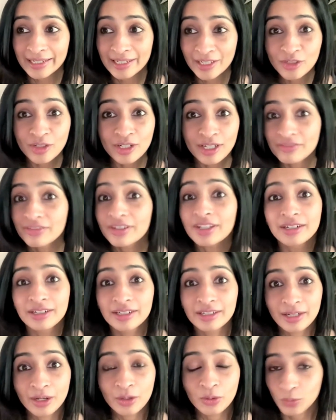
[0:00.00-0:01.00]
literally figured
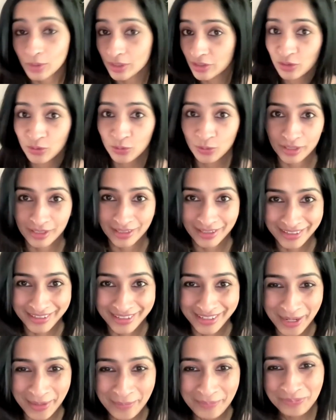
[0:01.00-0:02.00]
it out one student at a
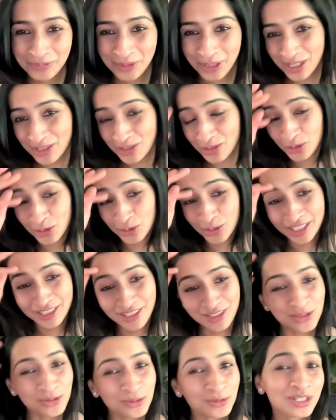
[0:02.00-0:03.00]
time. Okay, so today
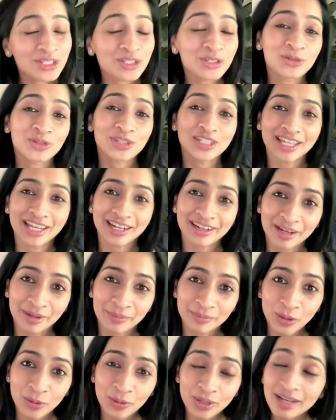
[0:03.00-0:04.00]
the students you see at
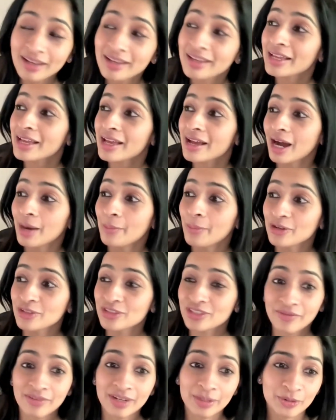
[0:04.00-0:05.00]
Aham Yoga, about
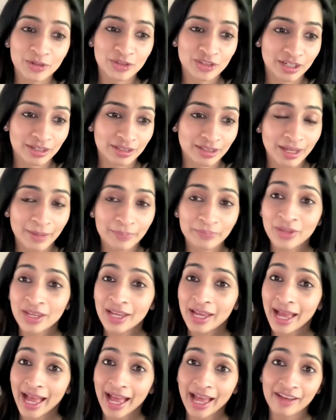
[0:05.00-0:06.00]
70% of them
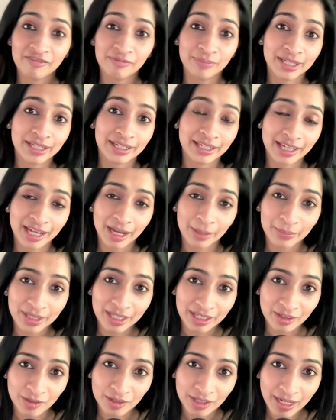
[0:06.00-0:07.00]
have been in our
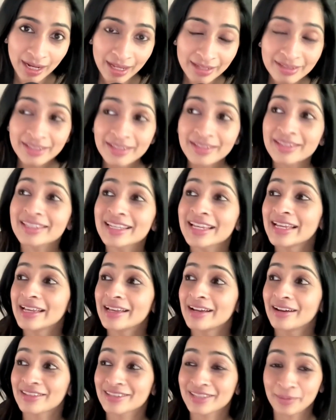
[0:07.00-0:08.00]
beginner classes.
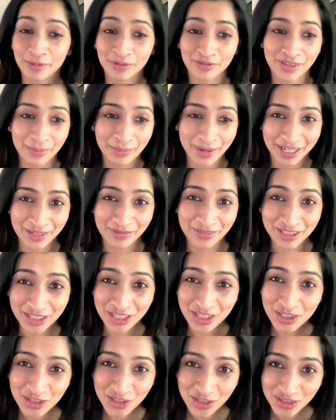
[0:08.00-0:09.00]
Some of them are even
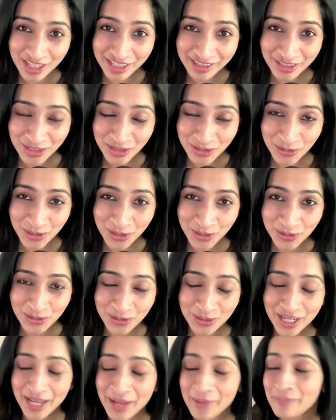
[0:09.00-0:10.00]
teachers at the studio
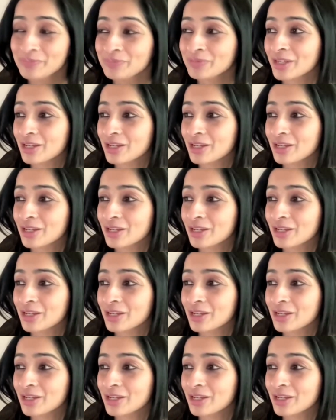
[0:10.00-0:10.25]
today.